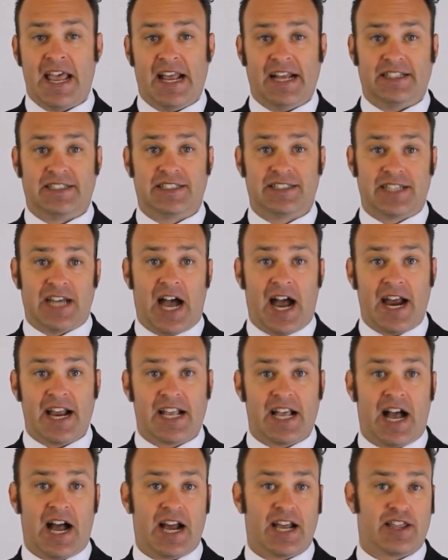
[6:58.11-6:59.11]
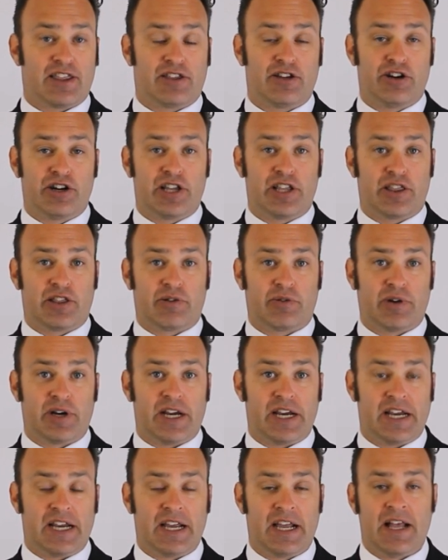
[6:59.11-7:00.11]
It's Tie Guy
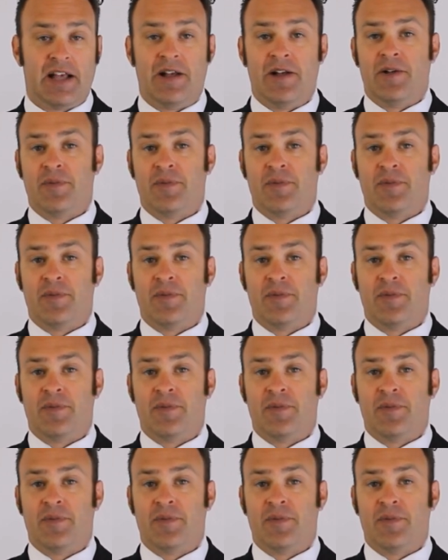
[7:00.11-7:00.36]
33